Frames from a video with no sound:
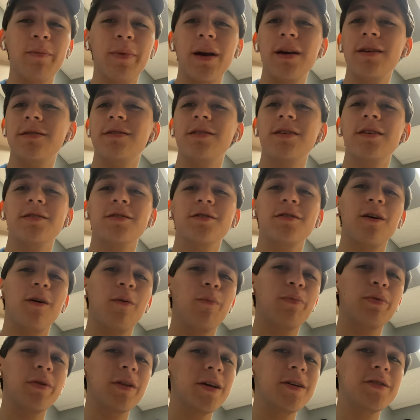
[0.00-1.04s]
basic, so
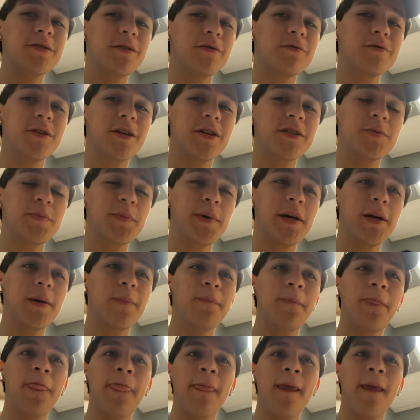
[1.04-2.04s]
please don't judge me,